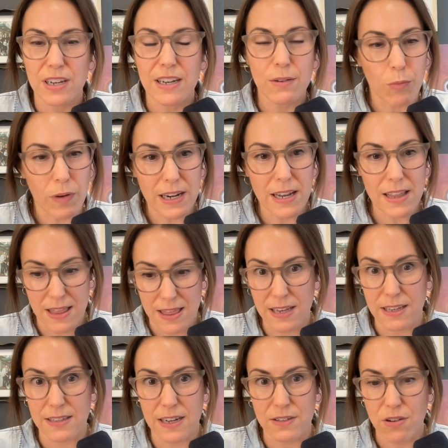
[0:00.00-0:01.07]
And one of the
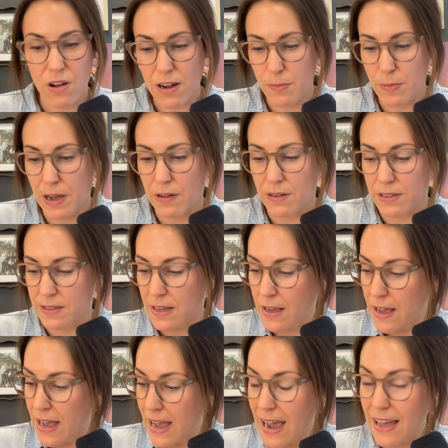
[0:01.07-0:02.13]
things I talk about is
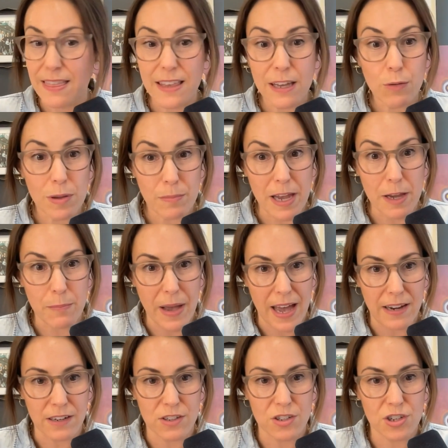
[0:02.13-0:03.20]
I think we make bad
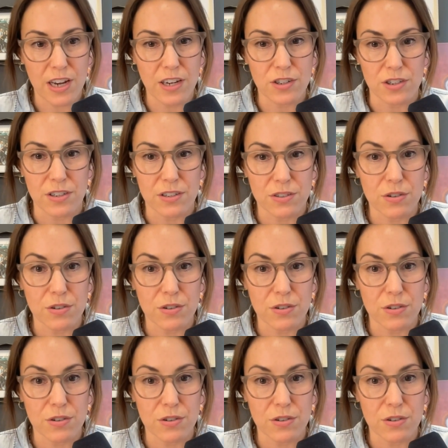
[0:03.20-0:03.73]
exchanges.